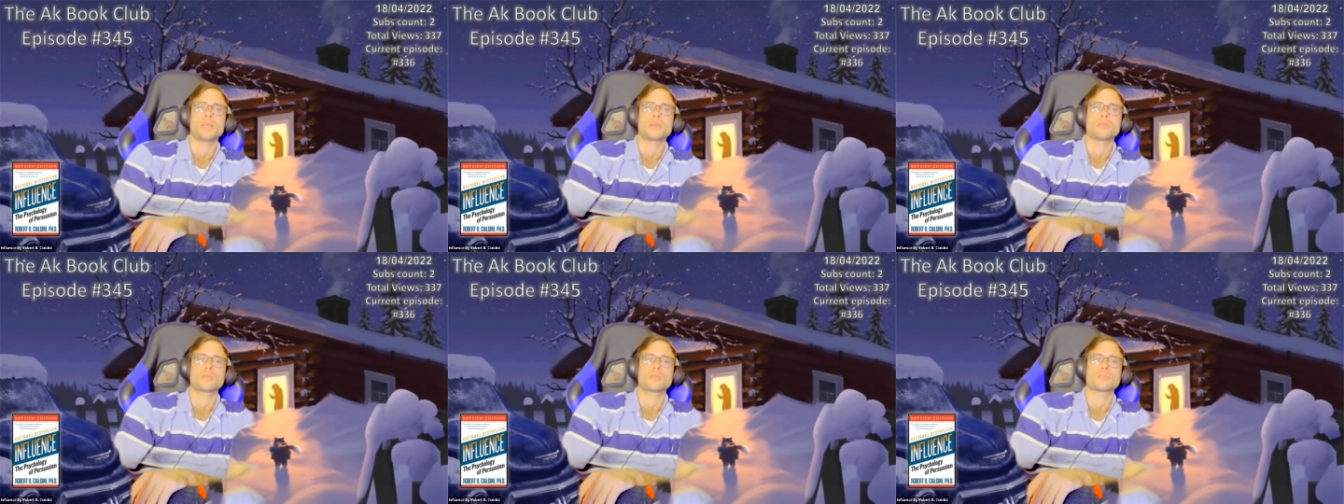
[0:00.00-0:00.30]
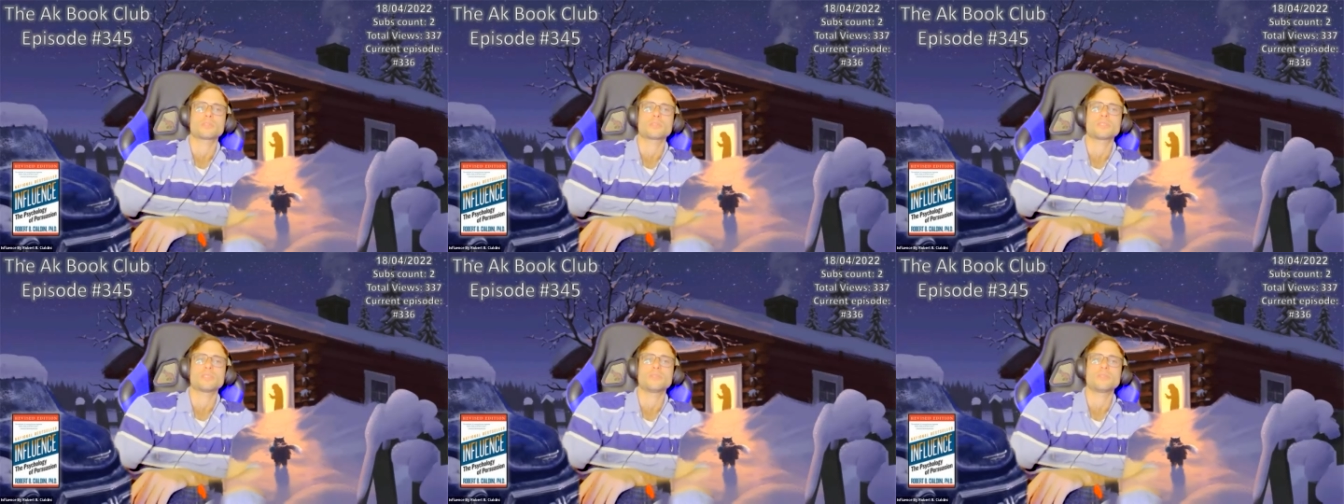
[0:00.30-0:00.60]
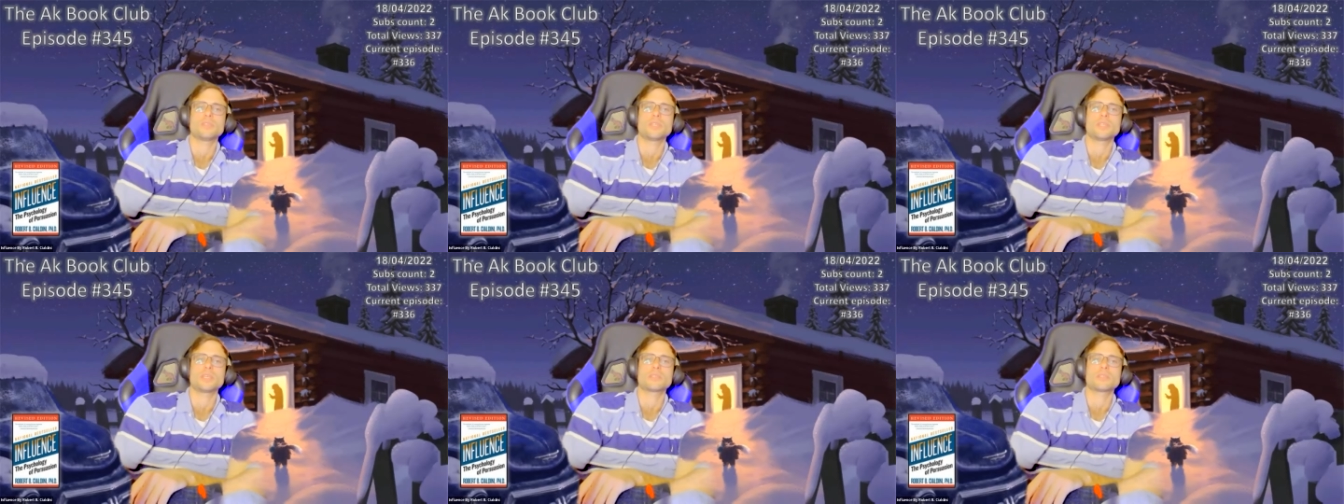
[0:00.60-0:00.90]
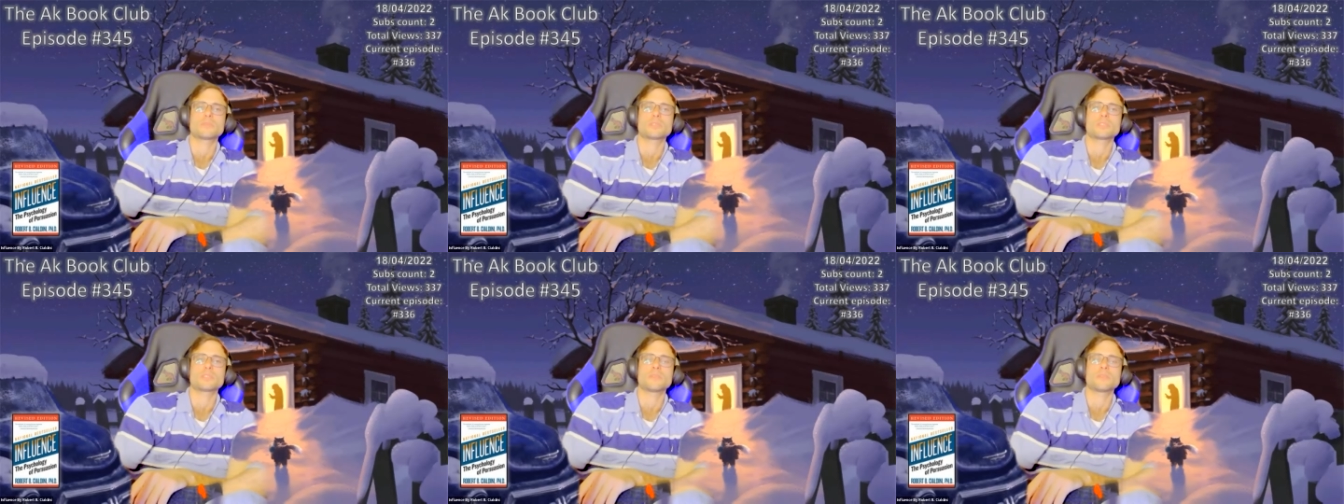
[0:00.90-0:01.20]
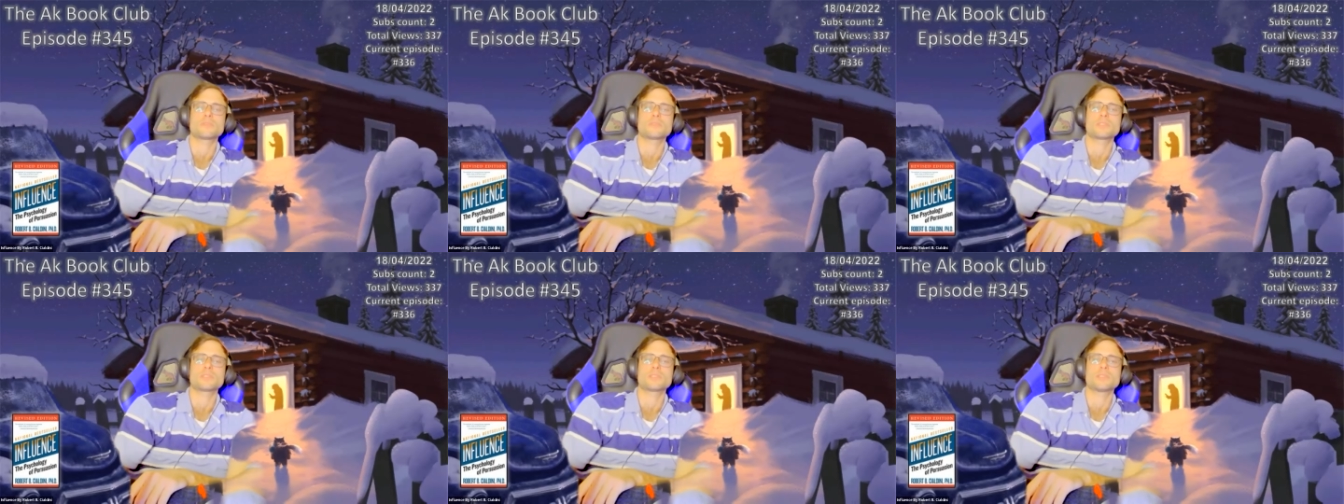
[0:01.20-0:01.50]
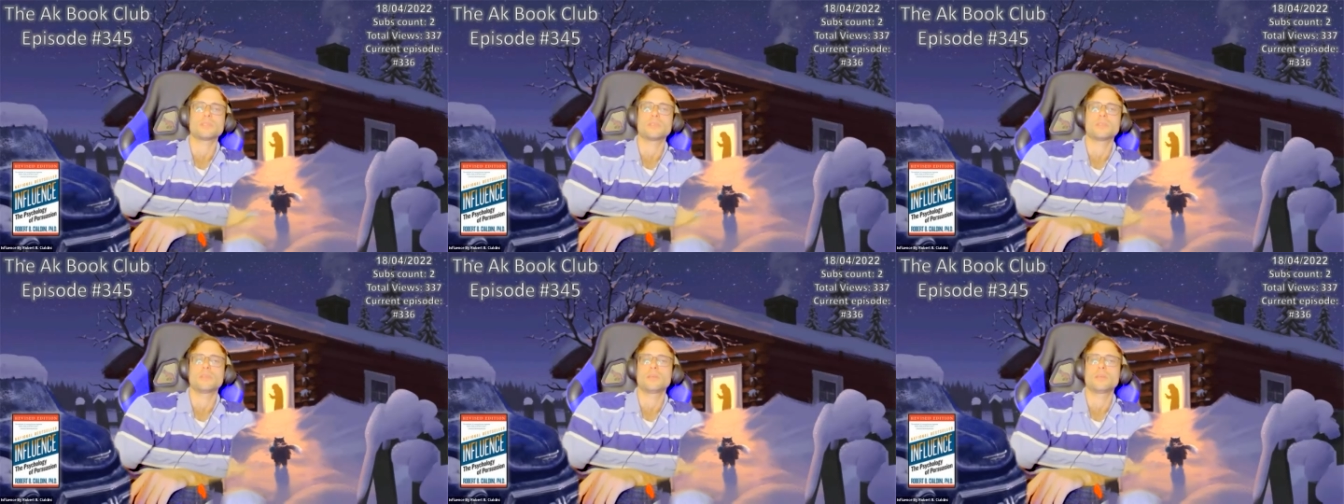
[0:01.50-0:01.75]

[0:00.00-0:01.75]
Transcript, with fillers: conceiving themselves